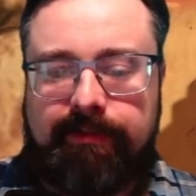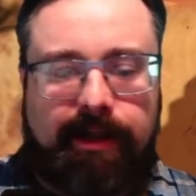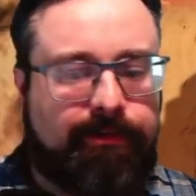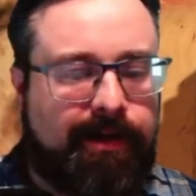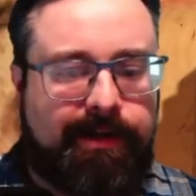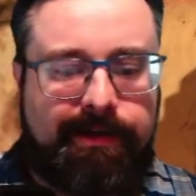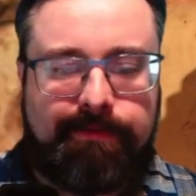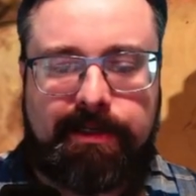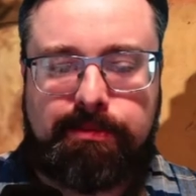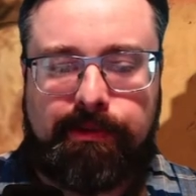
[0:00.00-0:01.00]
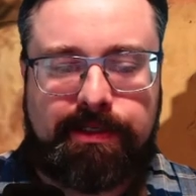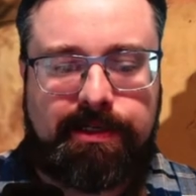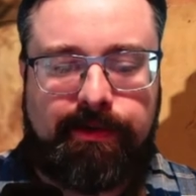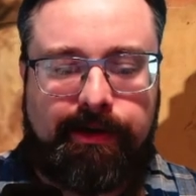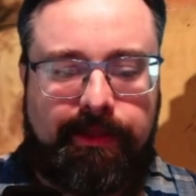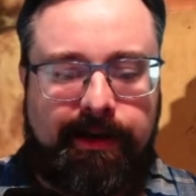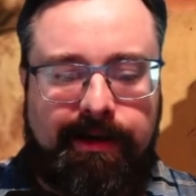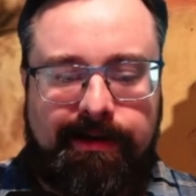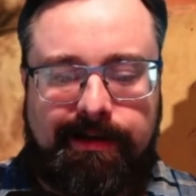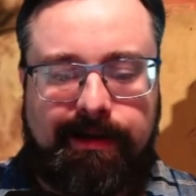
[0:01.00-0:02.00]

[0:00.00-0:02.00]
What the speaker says: Valderon. It must be what's going on there.